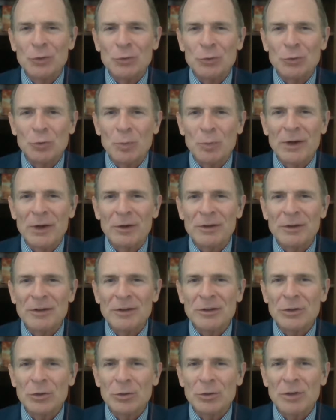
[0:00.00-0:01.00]

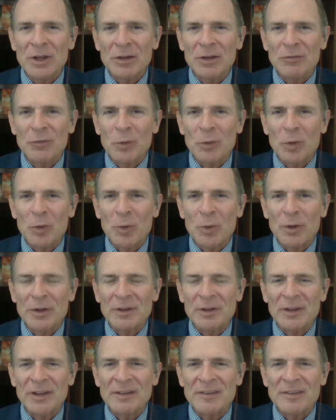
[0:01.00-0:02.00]
Sumerian cuneiform
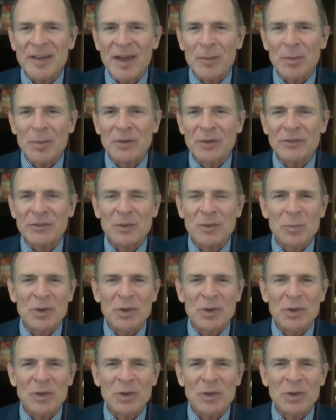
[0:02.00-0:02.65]
on clay tablets